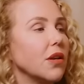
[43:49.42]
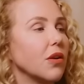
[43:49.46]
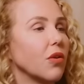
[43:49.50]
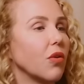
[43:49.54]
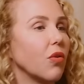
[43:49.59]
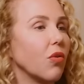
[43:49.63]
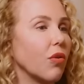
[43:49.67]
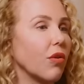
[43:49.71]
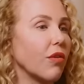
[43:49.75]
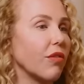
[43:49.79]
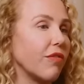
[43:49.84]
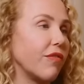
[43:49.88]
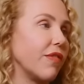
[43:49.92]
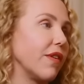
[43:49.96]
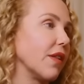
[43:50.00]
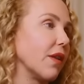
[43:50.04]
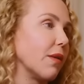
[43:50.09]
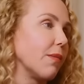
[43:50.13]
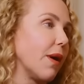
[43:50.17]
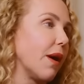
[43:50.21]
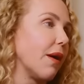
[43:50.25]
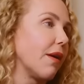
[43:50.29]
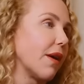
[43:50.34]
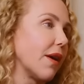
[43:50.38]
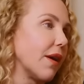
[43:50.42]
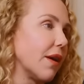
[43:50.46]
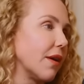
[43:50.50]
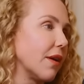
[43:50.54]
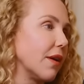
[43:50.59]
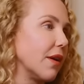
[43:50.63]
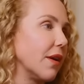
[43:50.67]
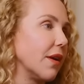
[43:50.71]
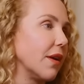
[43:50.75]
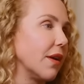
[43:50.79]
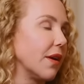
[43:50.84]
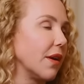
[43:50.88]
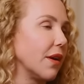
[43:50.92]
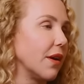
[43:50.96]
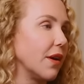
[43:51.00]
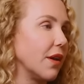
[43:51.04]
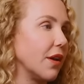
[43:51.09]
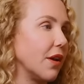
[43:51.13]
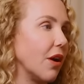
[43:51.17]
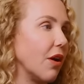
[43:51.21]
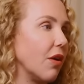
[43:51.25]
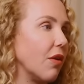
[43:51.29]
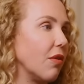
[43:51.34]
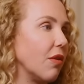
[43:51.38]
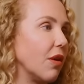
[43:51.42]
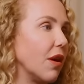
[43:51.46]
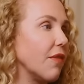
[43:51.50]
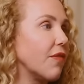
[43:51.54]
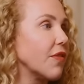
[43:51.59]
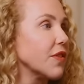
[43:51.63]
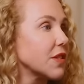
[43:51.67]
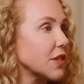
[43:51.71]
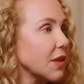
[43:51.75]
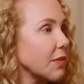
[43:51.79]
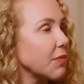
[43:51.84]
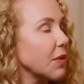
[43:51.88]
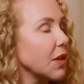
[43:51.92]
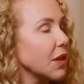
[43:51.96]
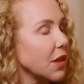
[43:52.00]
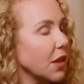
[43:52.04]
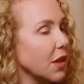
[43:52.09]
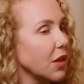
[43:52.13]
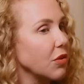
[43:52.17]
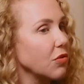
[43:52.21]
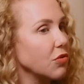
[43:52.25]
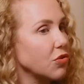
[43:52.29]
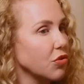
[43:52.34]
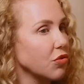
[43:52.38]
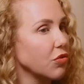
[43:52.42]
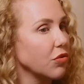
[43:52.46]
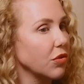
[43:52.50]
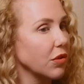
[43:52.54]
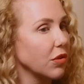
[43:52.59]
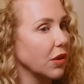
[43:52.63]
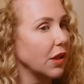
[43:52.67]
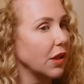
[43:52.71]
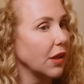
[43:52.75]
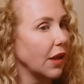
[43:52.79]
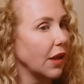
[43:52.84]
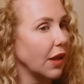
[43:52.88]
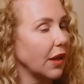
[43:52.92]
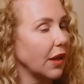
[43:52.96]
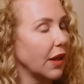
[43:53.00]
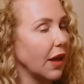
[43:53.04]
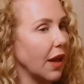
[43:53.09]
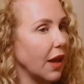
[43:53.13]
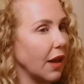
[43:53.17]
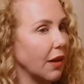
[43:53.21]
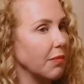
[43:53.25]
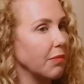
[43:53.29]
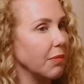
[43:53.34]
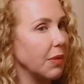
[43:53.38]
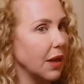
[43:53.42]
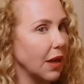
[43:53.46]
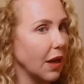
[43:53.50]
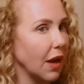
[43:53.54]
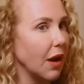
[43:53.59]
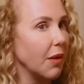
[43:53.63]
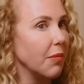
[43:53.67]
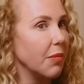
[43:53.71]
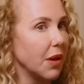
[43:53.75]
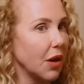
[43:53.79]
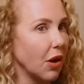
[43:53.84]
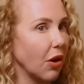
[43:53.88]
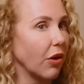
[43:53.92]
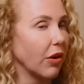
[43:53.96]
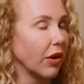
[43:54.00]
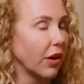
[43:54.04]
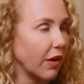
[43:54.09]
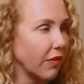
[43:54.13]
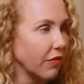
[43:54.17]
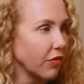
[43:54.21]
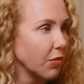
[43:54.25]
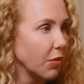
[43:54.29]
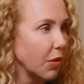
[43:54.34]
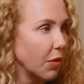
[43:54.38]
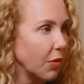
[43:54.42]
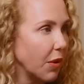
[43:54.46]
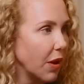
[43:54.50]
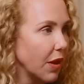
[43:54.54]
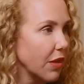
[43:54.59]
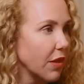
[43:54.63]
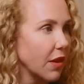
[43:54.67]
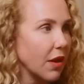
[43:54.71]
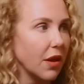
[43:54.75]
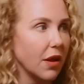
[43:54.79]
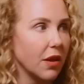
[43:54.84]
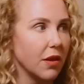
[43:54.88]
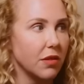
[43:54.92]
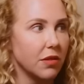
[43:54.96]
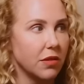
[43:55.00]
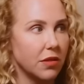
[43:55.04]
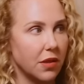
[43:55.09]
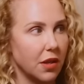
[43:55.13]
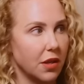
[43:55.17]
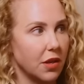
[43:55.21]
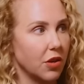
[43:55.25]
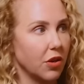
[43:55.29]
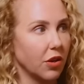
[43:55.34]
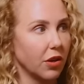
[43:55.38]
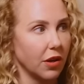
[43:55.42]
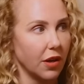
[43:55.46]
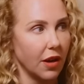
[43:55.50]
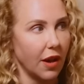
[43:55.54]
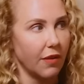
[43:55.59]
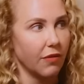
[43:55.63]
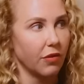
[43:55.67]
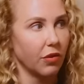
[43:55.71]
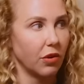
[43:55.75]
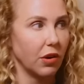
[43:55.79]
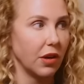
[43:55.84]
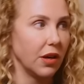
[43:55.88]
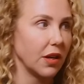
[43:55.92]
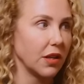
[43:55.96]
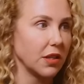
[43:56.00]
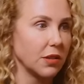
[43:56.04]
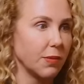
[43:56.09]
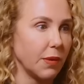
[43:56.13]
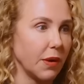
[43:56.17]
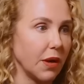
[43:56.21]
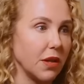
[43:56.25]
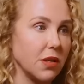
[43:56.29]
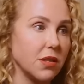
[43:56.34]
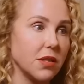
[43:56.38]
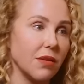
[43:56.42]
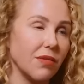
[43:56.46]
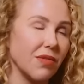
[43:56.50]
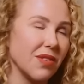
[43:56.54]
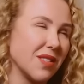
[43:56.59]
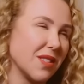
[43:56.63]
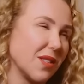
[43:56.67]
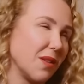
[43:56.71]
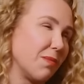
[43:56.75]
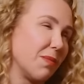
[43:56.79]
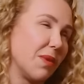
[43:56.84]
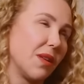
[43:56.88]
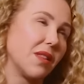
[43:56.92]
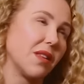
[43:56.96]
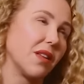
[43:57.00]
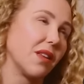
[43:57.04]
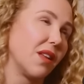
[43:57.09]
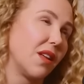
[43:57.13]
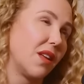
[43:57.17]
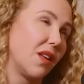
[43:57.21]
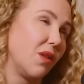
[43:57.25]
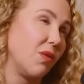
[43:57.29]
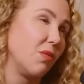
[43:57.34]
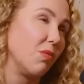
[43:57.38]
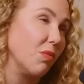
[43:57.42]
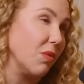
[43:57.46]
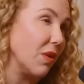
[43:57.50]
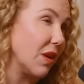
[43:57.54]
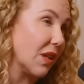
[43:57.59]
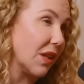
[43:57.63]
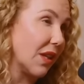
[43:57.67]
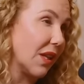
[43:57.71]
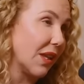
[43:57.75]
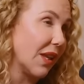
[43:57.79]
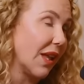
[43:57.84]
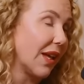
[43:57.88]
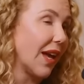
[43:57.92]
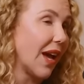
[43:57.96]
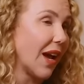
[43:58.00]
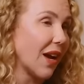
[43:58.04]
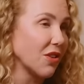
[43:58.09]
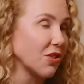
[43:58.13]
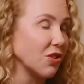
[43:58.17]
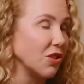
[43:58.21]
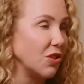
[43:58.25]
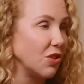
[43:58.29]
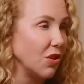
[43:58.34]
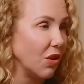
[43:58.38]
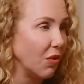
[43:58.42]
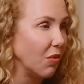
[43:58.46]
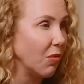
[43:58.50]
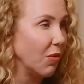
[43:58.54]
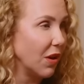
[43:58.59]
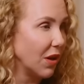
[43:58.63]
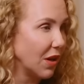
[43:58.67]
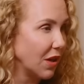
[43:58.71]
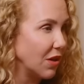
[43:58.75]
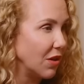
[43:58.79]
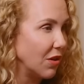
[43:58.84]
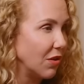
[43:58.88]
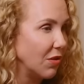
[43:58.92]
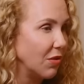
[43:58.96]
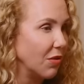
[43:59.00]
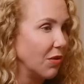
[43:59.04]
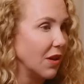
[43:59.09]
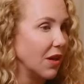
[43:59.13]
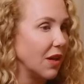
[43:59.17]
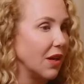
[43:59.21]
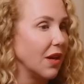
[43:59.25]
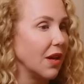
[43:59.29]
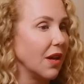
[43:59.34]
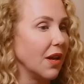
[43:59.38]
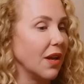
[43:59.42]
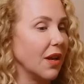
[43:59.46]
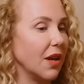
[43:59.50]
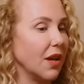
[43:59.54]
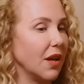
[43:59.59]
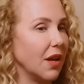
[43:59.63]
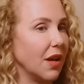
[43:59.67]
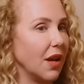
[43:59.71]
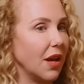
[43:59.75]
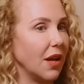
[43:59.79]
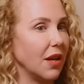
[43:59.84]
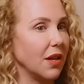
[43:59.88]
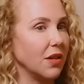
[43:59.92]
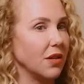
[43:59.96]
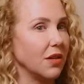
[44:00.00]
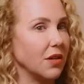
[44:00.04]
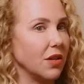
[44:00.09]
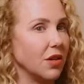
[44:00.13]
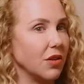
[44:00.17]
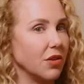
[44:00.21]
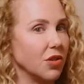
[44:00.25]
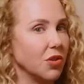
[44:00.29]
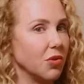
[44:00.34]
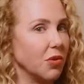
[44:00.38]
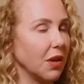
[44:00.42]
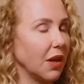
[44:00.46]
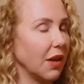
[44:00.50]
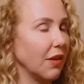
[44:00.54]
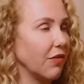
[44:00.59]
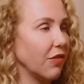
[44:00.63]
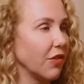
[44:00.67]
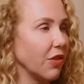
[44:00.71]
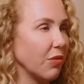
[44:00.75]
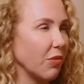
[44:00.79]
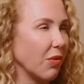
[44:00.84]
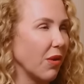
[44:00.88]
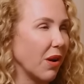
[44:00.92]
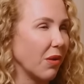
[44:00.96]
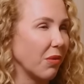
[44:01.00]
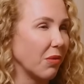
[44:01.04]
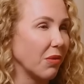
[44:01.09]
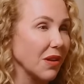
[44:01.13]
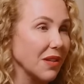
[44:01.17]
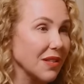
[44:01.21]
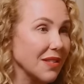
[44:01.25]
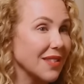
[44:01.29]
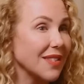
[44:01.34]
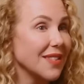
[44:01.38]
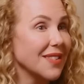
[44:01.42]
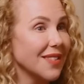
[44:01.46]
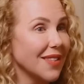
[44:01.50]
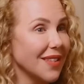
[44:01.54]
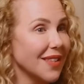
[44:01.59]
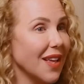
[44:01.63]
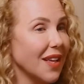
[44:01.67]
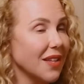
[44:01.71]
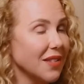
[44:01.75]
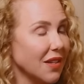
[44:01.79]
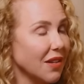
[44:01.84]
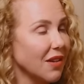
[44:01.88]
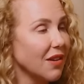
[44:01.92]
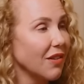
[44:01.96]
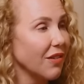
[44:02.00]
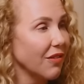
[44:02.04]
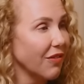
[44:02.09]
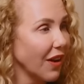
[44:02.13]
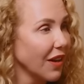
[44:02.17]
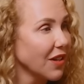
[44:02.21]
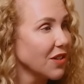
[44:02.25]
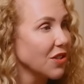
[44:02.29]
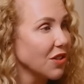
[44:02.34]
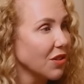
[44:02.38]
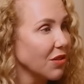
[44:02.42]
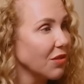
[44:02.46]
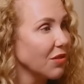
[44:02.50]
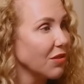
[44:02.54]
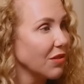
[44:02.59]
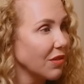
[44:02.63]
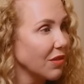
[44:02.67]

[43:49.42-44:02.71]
at your core feel about it. Yeah. You know, if it's something that you truly like can become and are comfortable with, mm-hmm. then you're going to have a great experience. If it's something that like you really like actually don't want to do and and yeah. you're doing it for the wrong reasons and that's going to affect you.